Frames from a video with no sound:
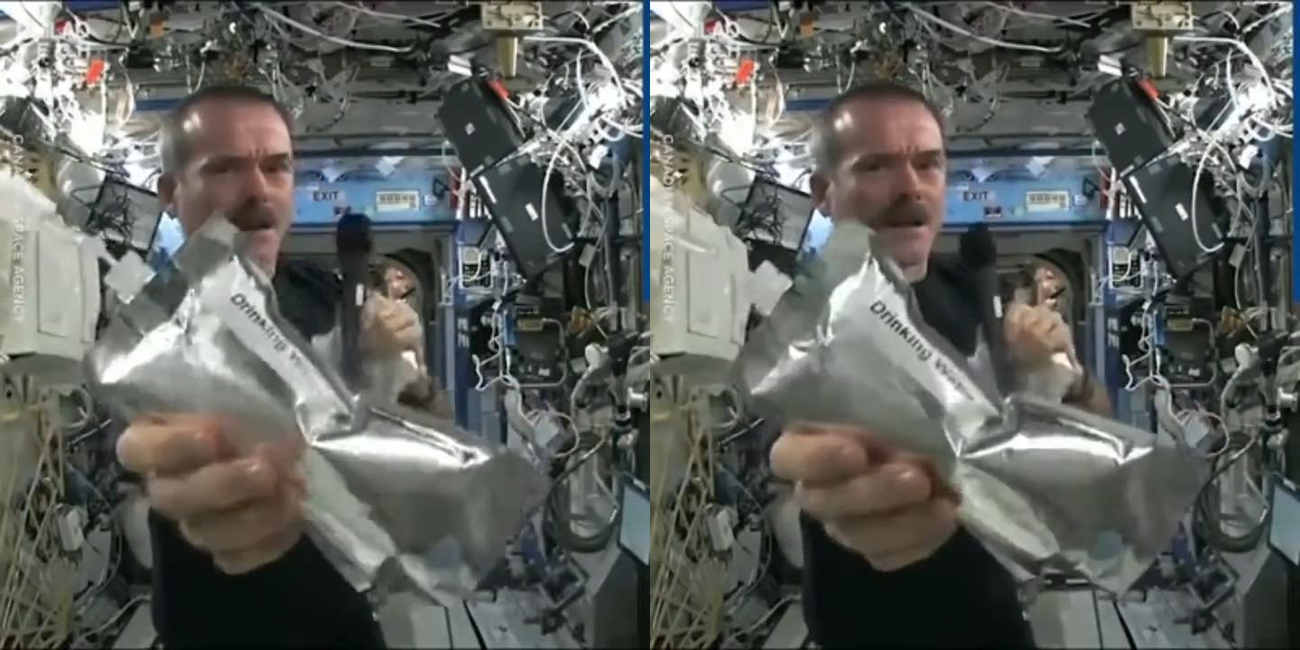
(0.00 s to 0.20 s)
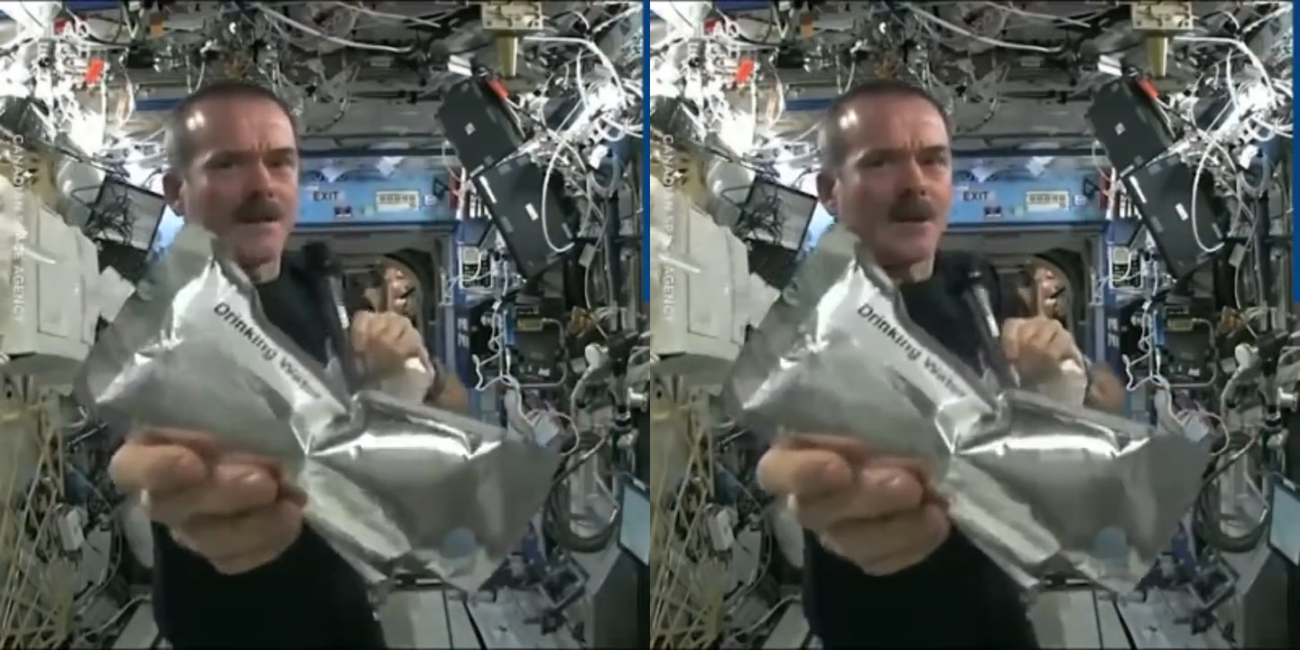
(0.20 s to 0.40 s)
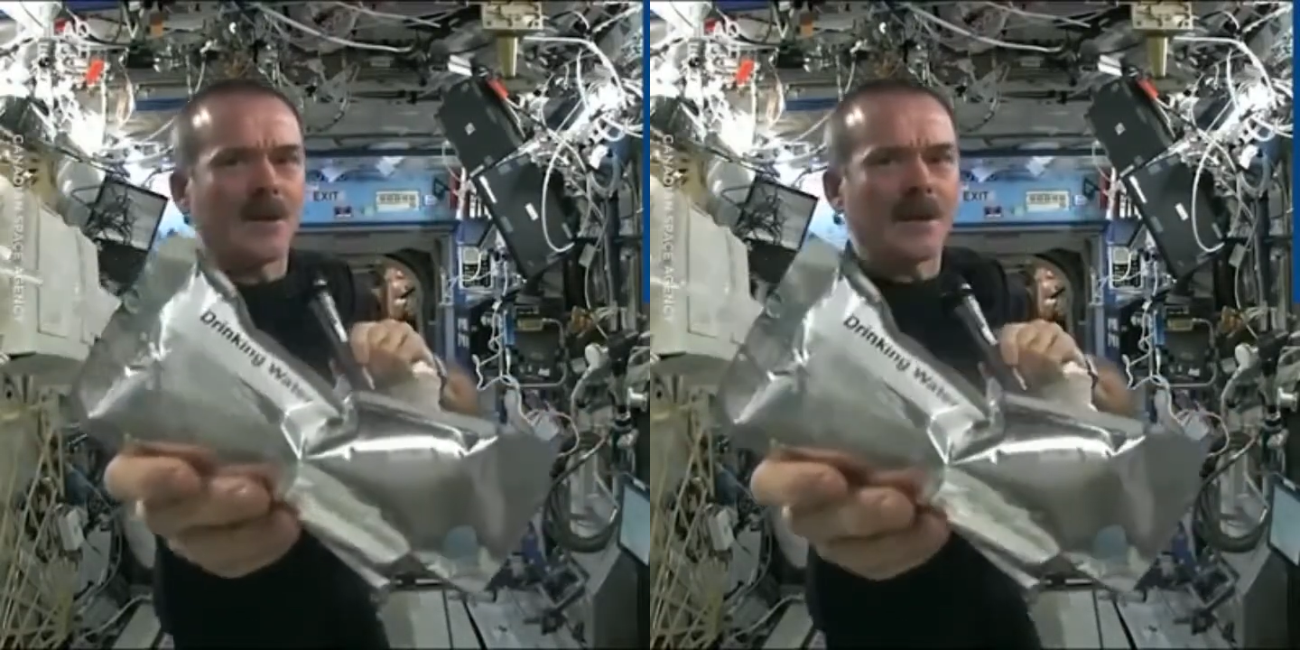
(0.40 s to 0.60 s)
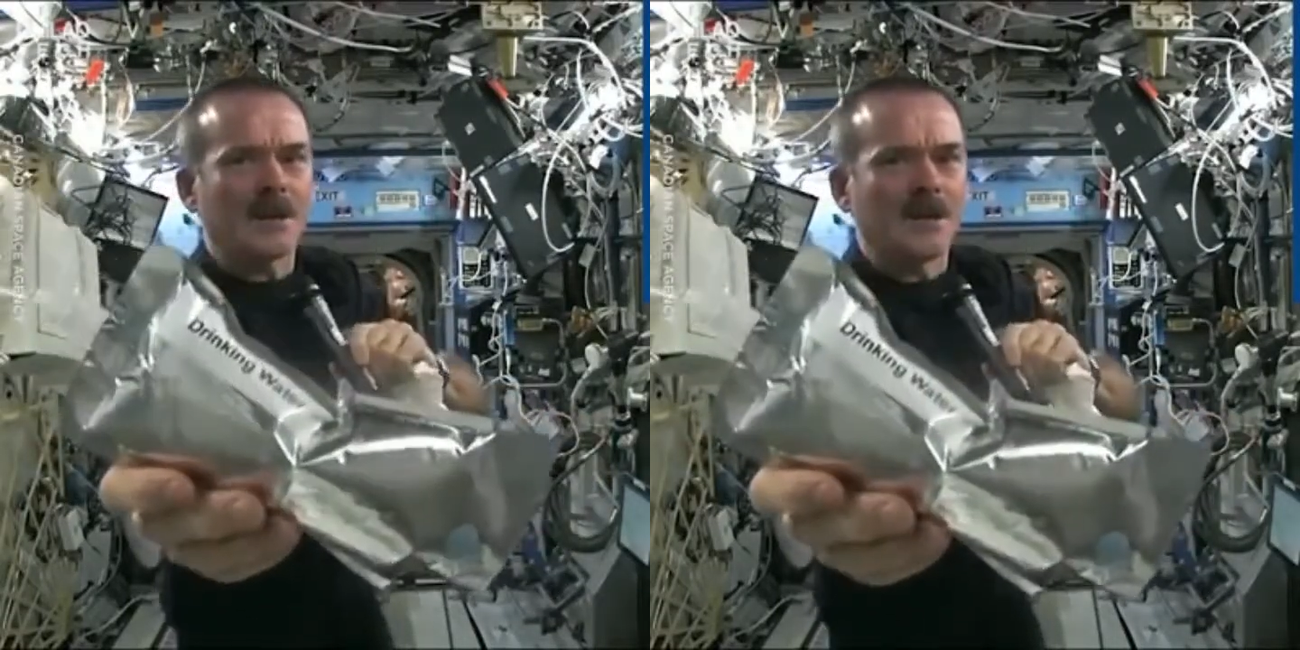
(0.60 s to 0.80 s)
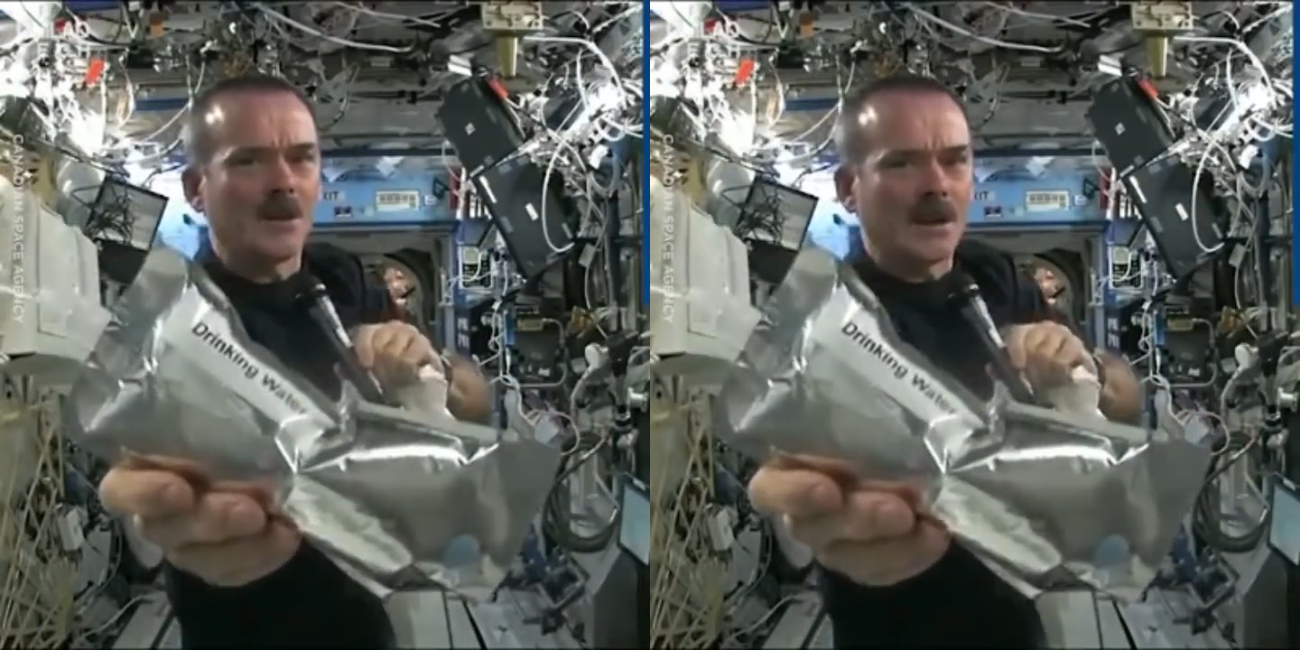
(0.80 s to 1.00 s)
And I'm going
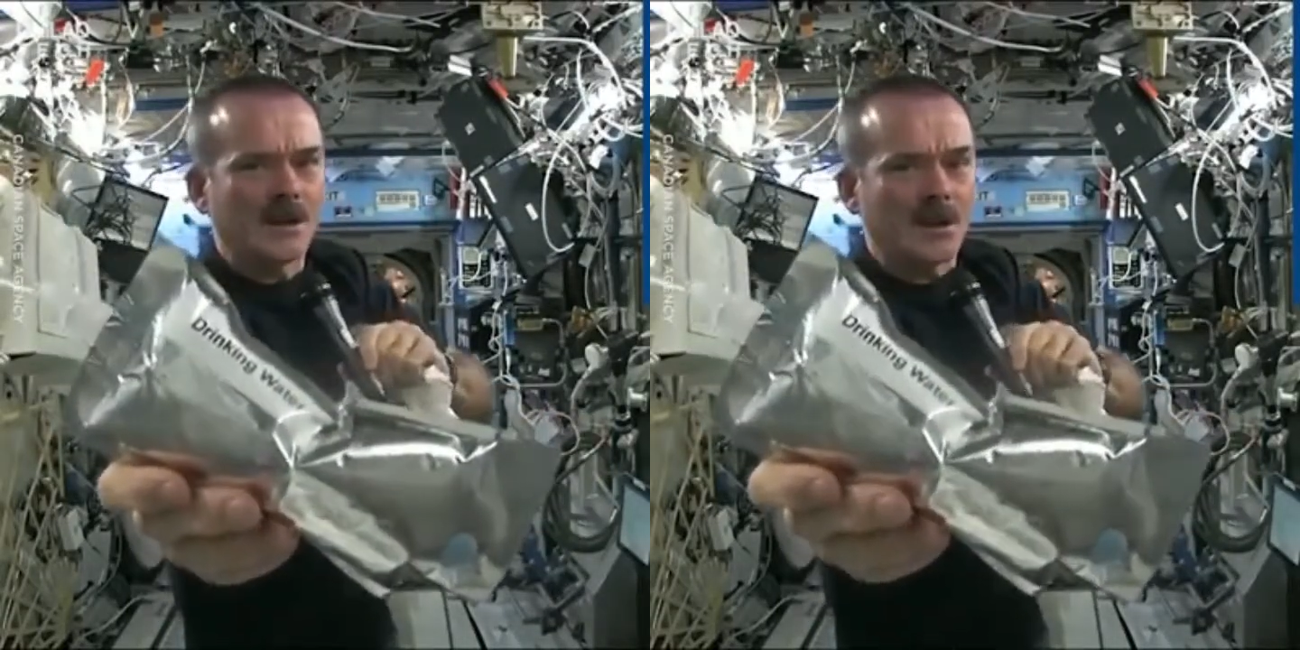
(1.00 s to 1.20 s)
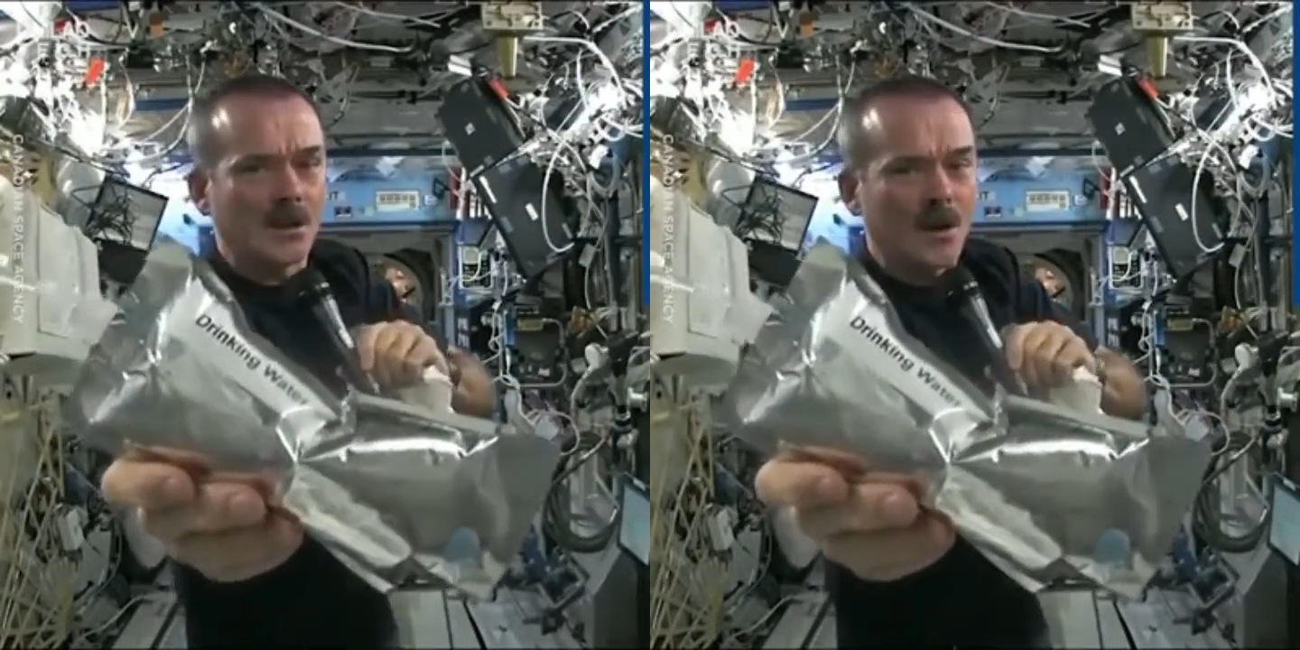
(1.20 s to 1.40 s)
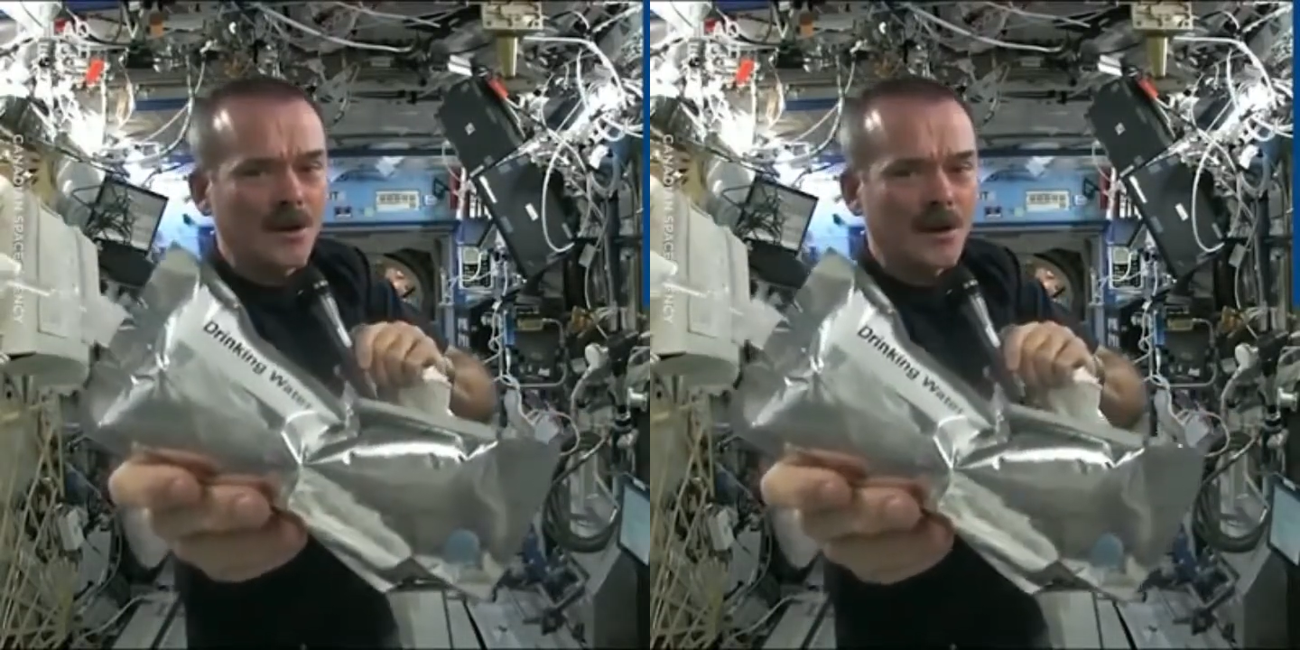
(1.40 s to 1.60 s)
to squirt